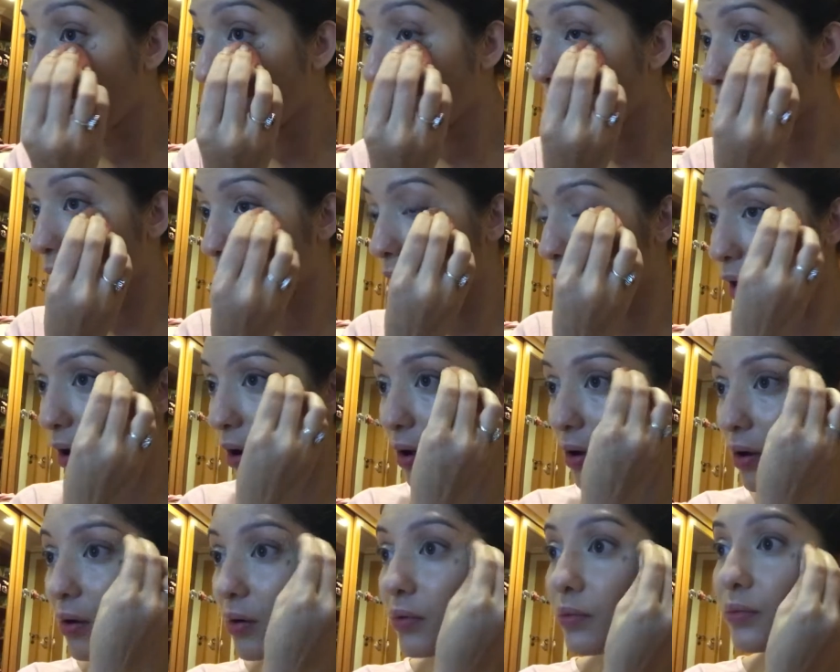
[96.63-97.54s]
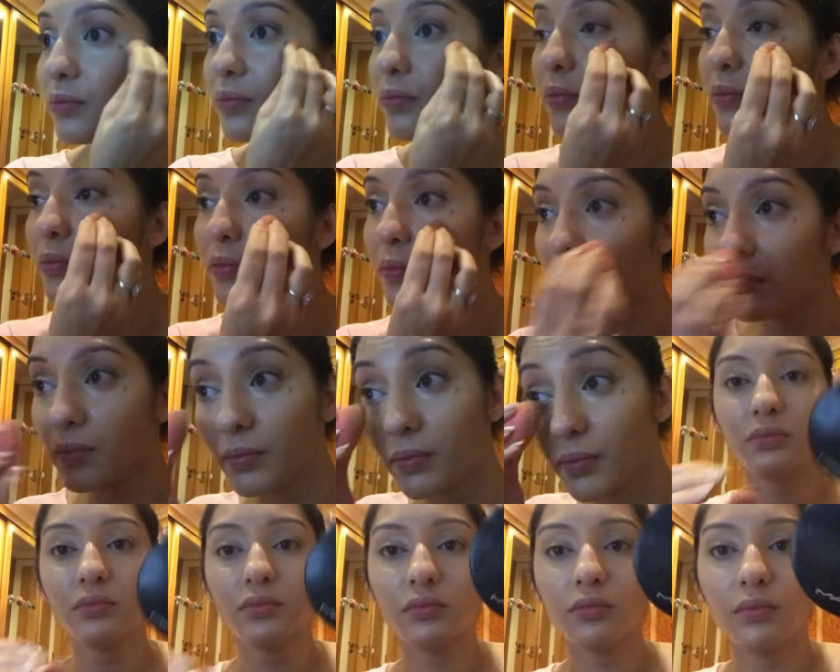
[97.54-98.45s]
put this all over my
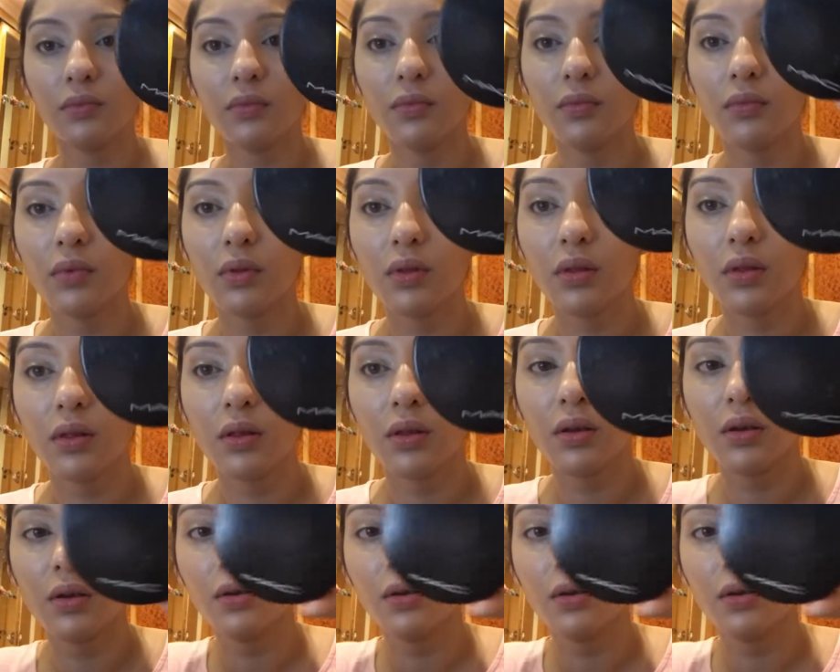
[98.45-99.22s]
under eyes as well.